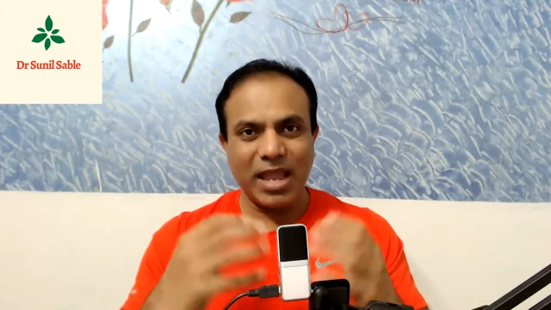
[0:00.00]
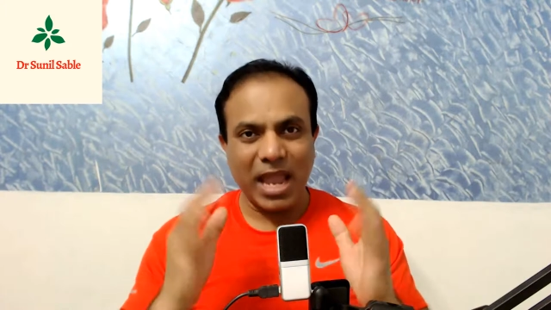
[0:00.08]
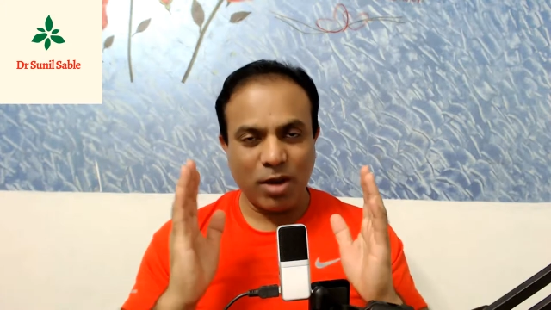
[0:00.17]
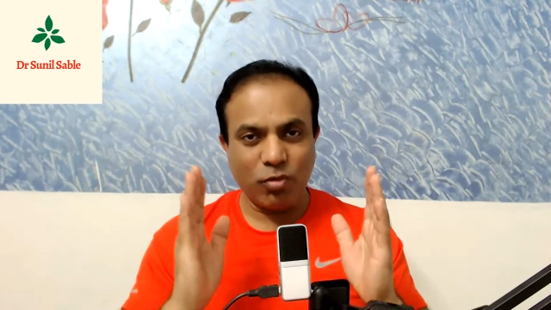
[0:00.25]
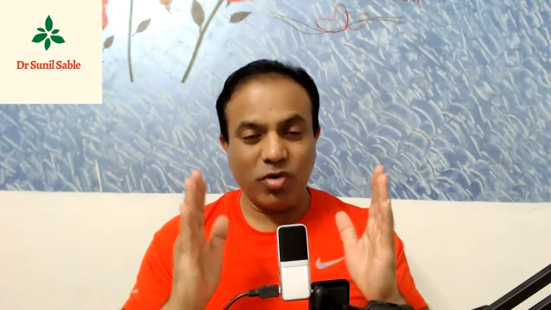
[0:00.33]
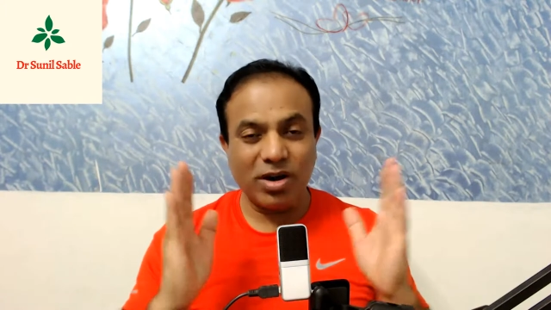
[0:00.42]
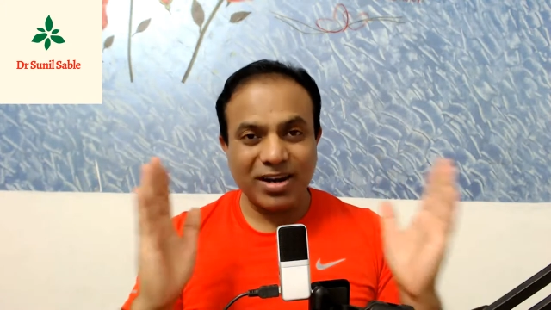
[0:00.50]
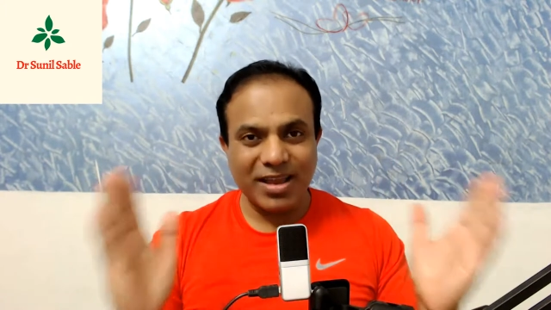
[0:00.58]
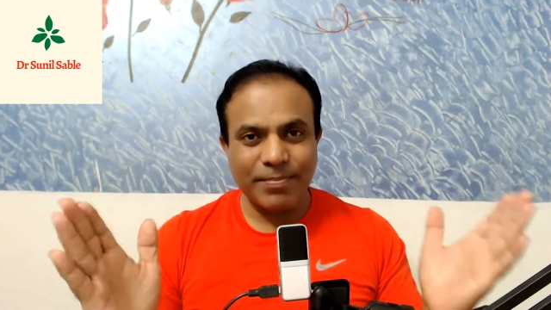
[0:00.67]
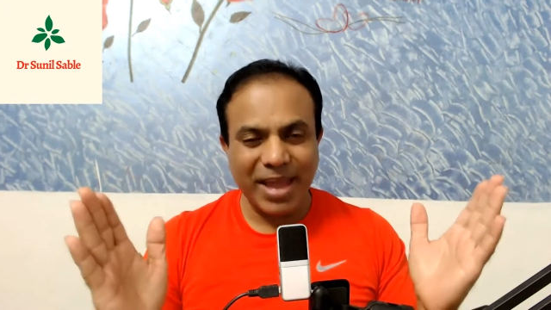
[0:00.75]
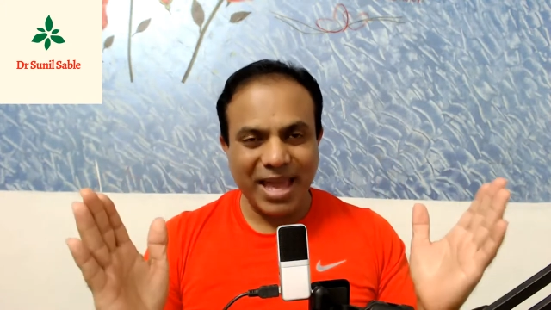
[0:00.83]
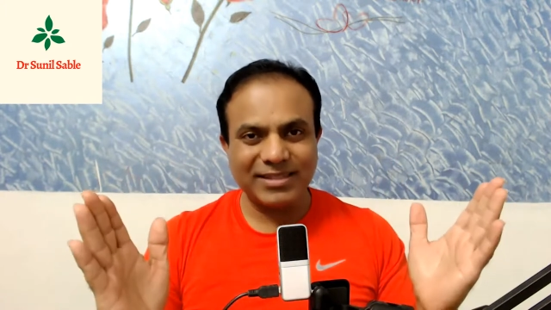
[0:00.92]
have
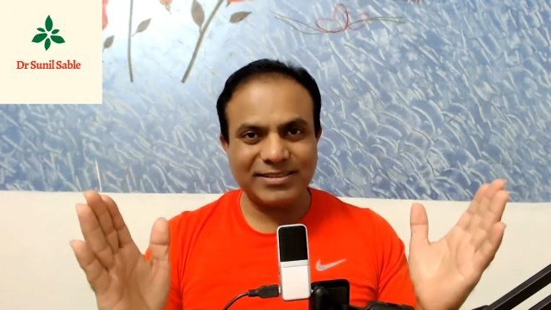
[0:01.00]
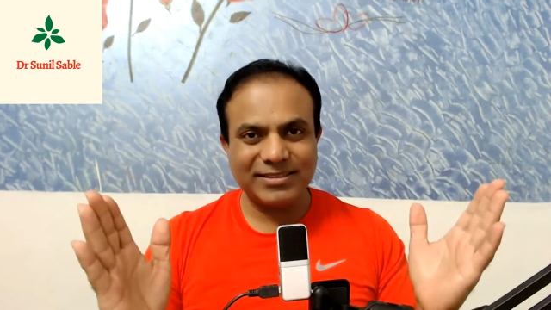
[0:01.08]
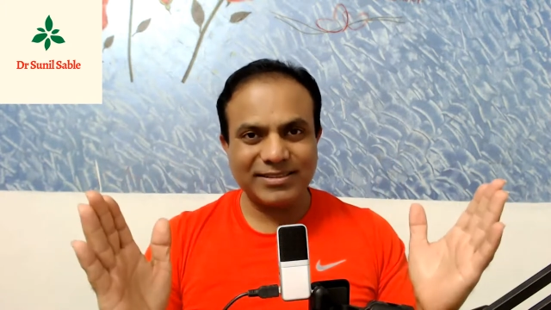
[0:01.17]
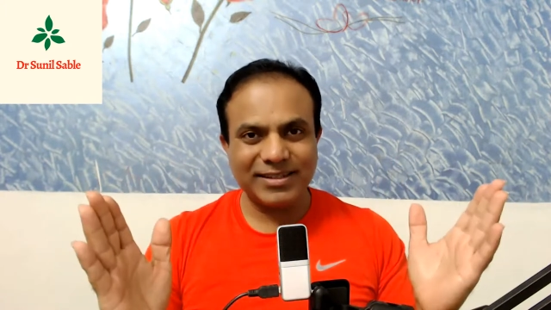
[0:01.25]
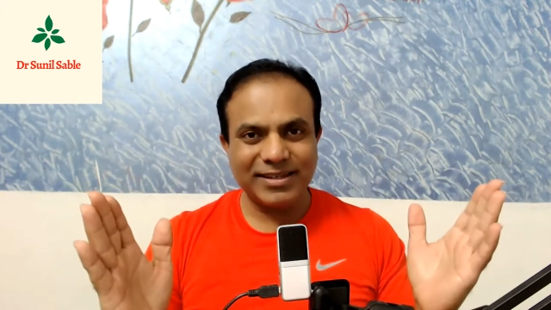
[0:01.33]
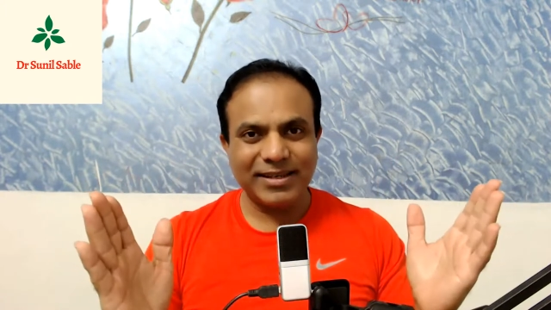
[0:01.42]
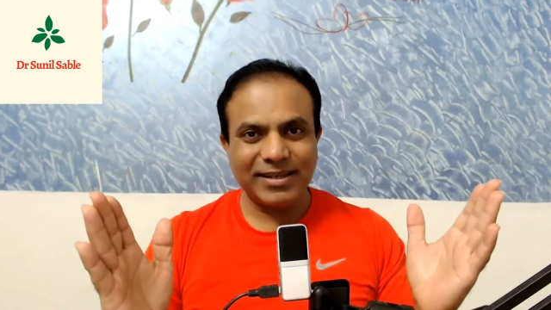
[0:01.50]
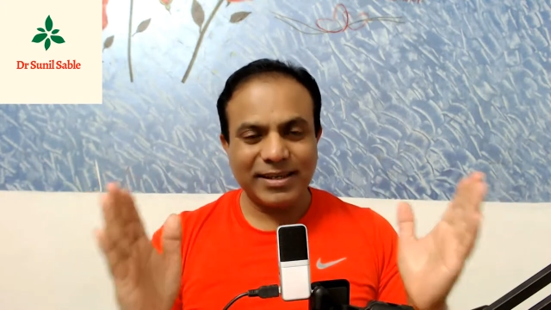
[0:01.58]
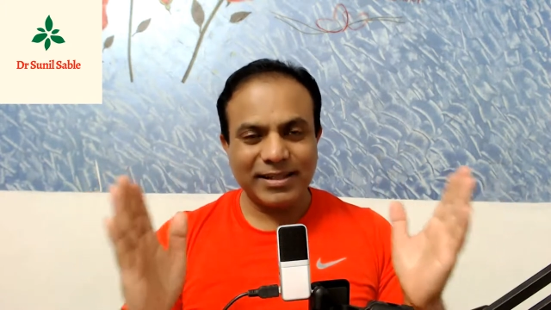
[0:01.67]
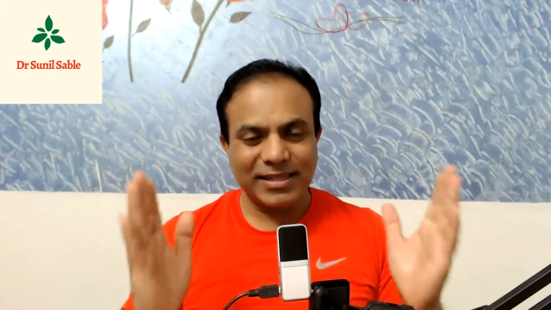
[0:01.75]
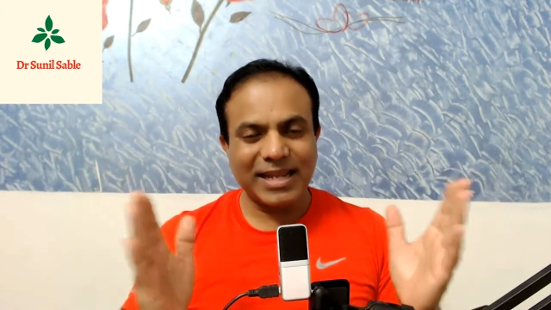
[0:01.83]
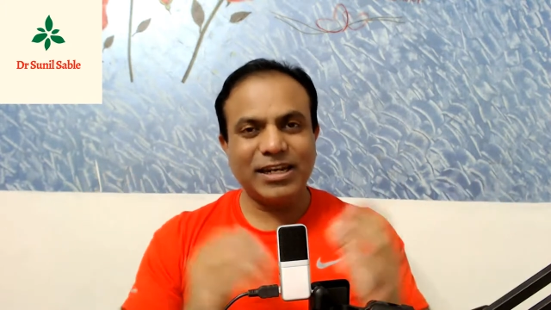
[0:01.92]
work-life balance,
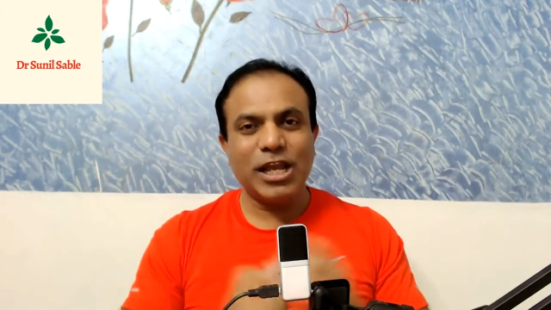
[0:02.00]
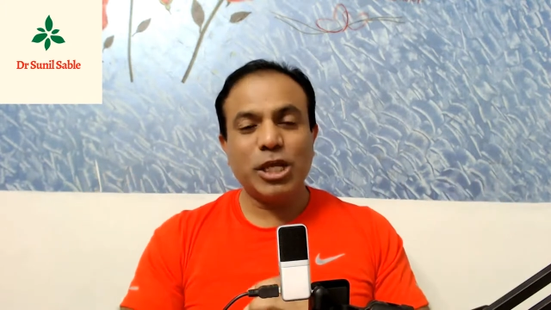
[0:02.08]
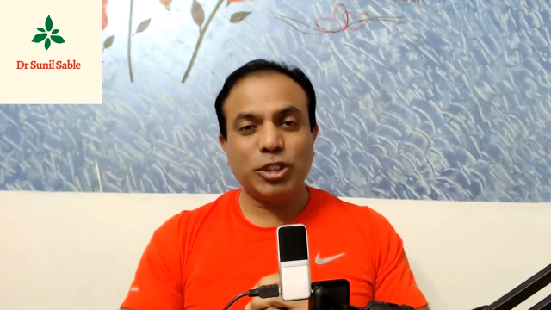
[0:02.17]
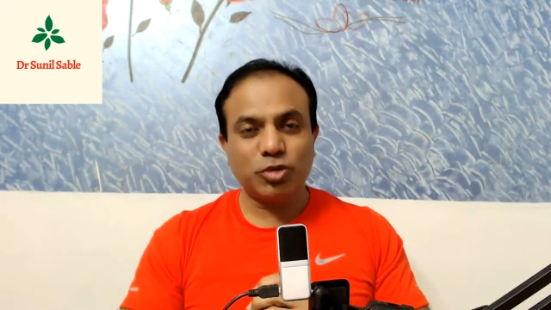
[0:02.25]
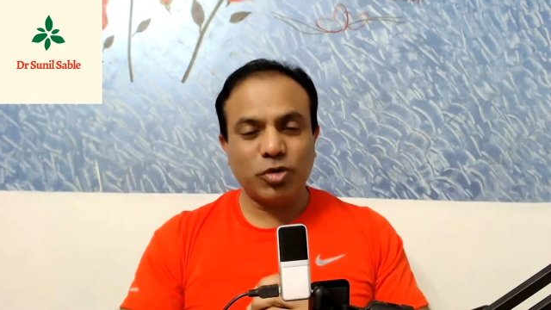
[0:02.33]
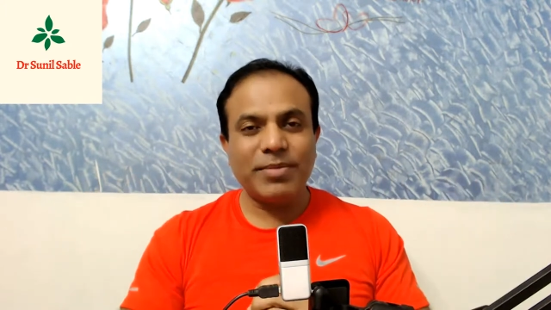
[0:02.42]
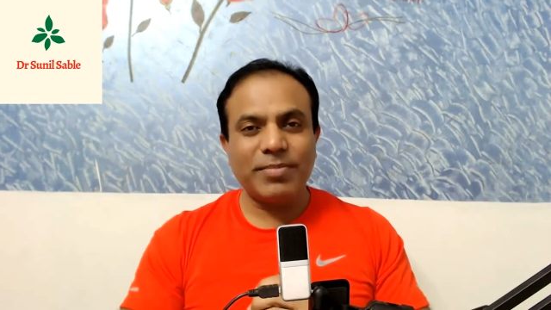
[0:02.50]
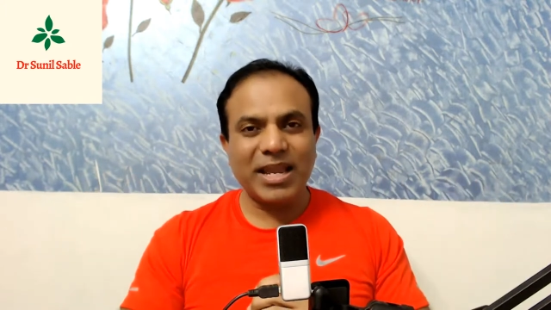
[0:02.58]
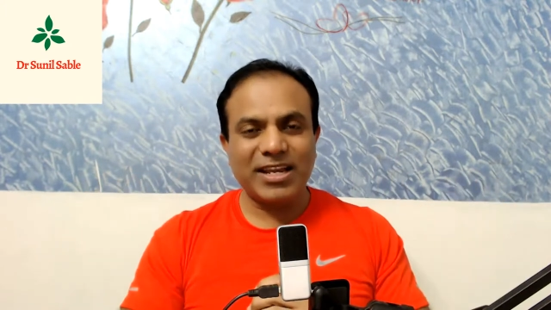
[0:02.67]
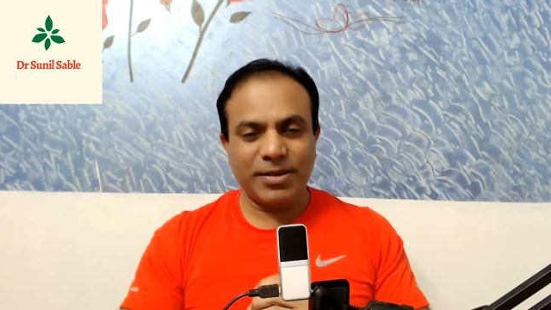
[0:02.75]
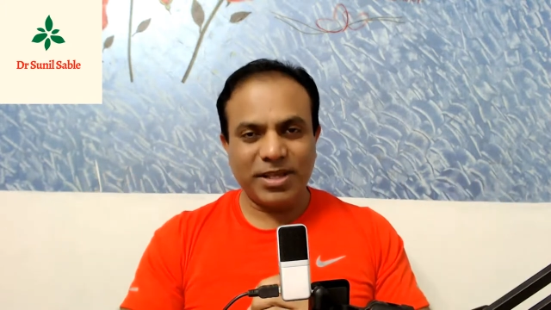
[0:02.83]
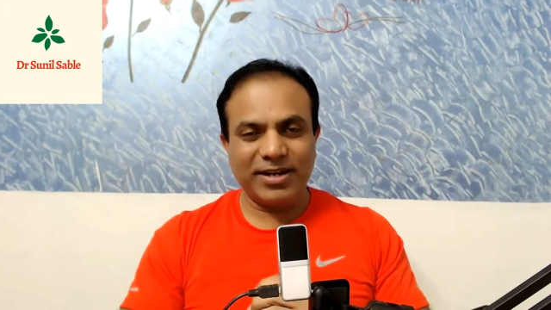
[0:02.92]
then join my
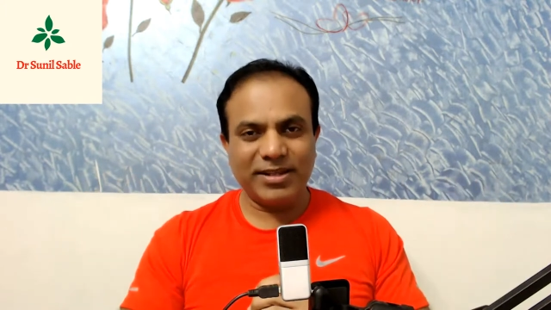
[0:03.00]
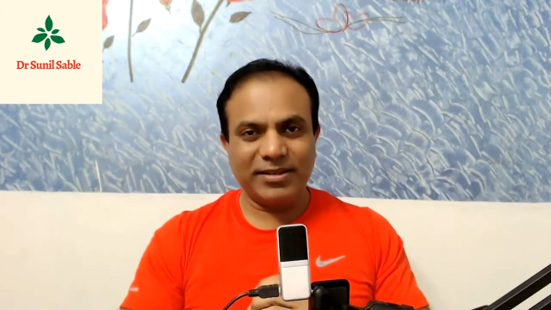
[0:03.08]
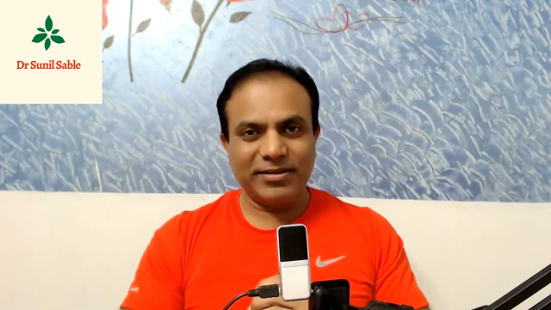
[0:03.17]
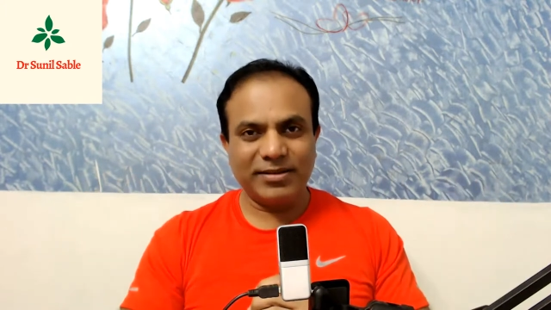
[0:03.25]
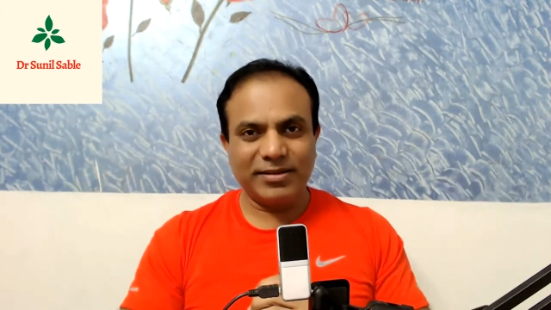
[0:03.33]
community.